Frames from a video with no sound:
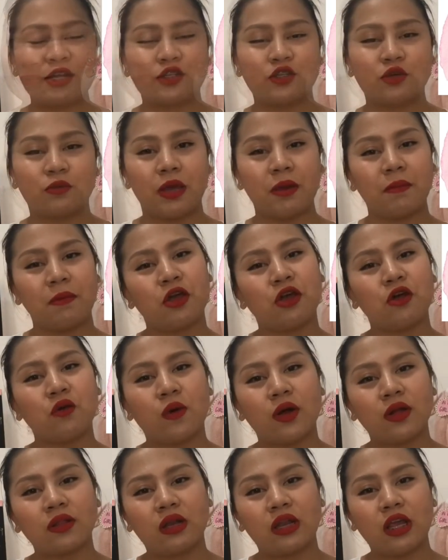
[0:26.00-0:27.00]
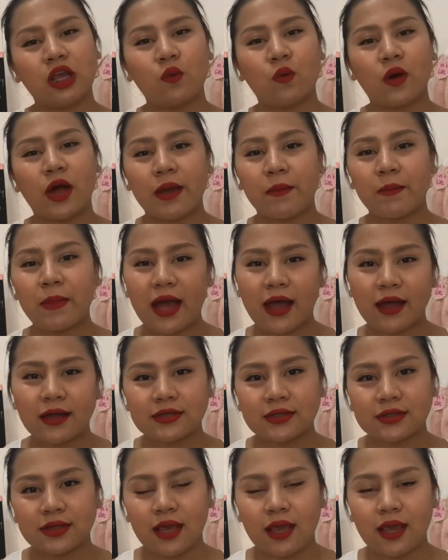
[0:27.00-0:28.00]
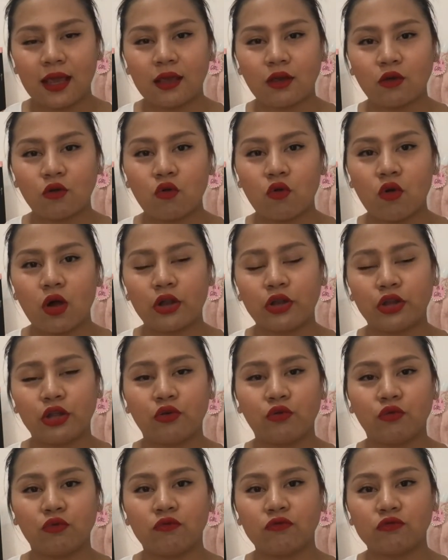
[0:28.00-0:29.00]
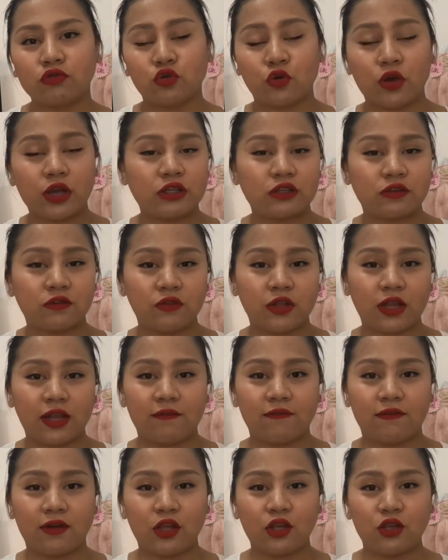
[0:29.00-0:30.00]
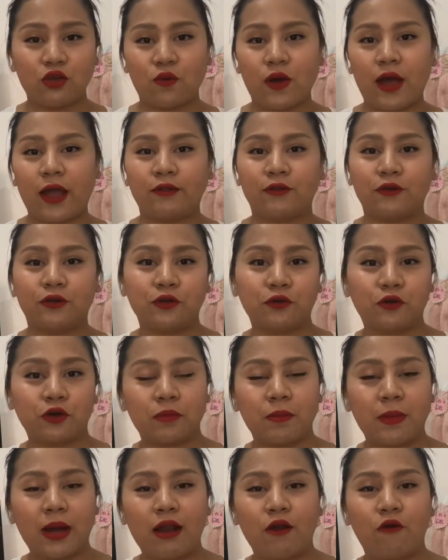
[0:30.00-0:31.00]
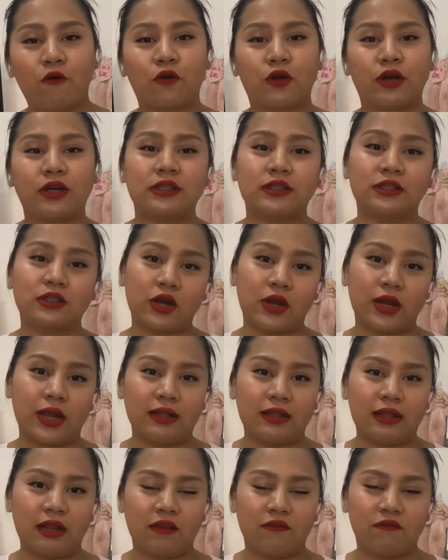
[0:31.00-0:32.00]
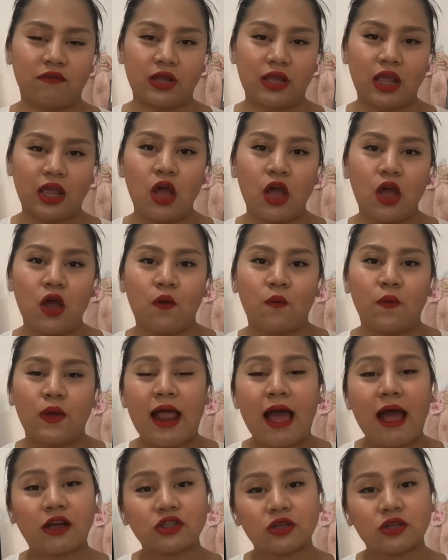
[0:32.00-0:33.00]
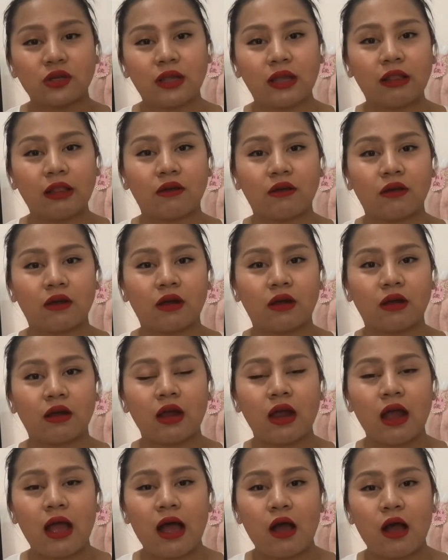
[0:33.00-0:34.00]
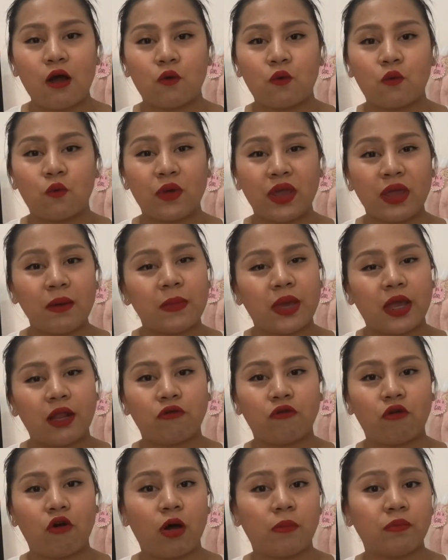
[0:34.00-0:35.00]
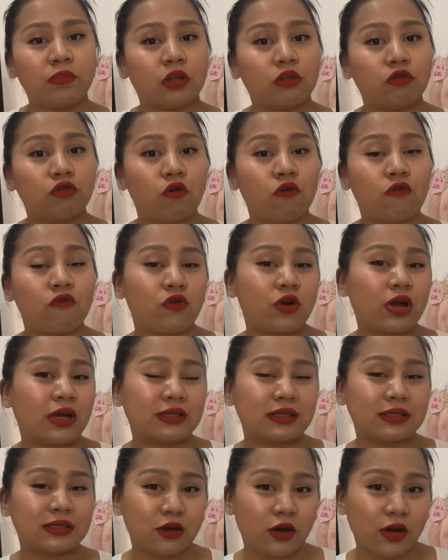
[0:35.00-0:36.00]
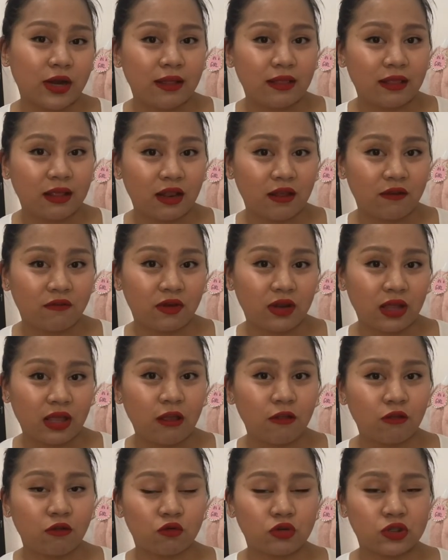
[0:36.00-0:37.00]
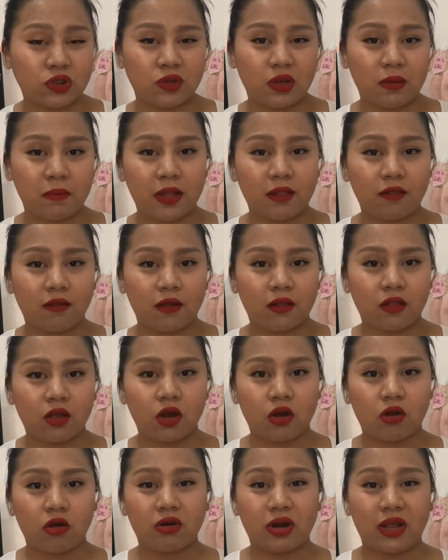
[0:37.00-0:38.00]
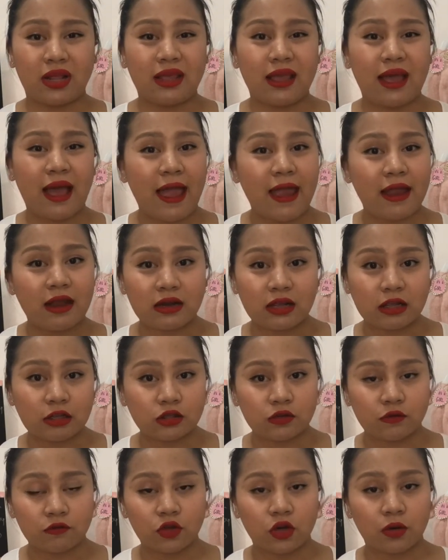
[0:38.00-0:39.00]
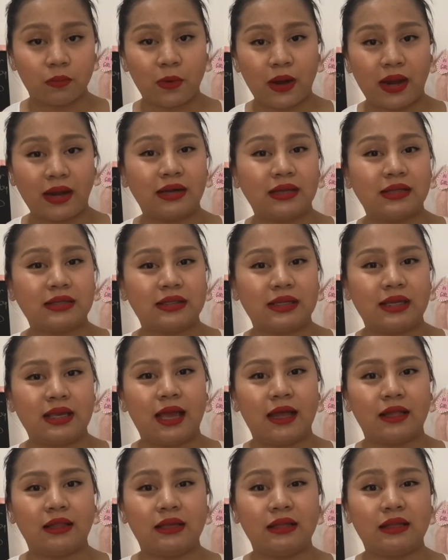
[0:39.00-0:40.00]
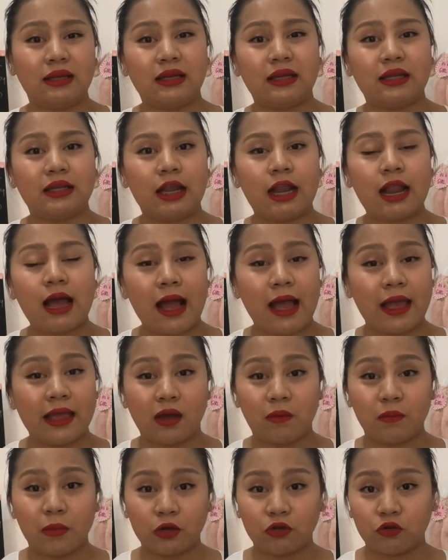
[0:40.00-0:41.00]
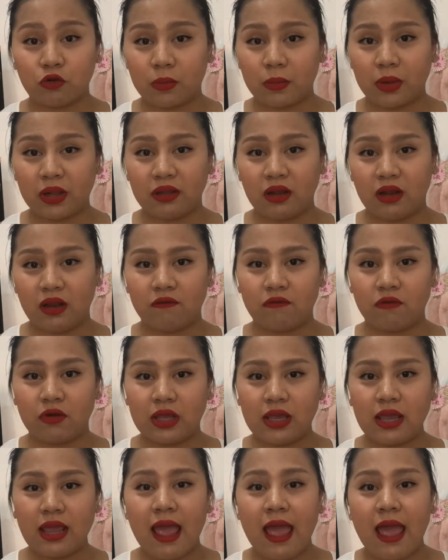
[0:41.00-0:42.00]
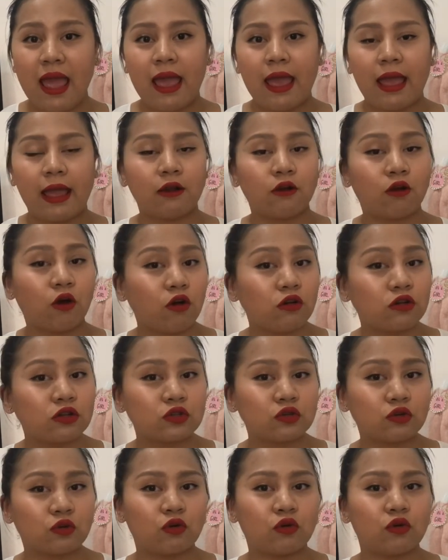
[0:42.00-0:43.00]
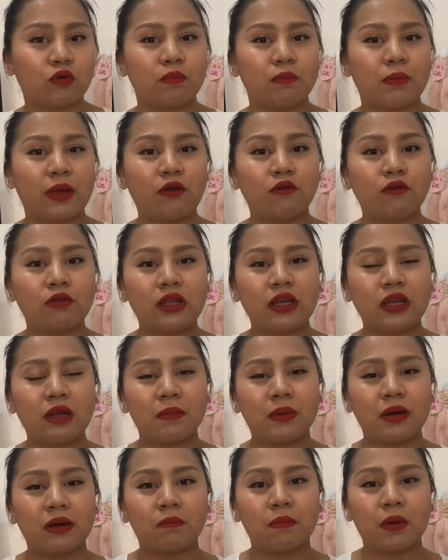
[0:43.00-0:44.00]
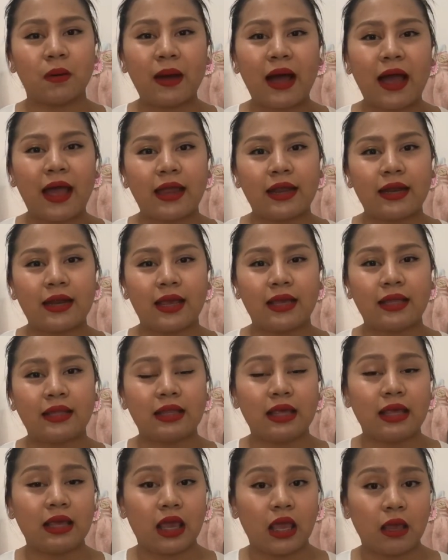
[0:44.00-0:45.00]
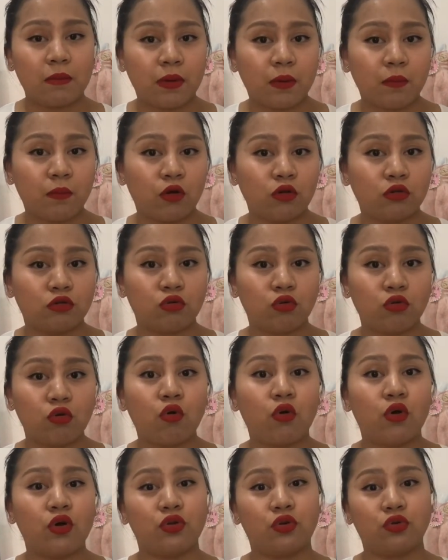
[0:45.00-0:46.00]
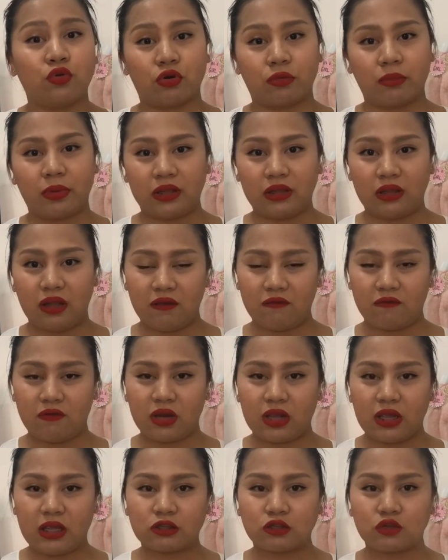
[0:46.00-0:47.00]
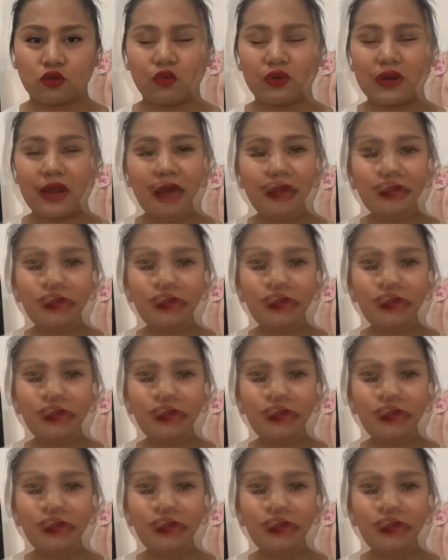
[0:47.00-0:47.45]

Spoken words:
So maybe you're wondering why I'm asking kung ano yung choice of delivery nyo, either normal or cesarean delivery. Well, actually, there are women who opted go for a cesarean delivery, those women that are already high risk of their pregnancy at hindi na nila kayang mag-normal delivery. And also, meron din namang babae na hindi capable to go on a normal delivery. So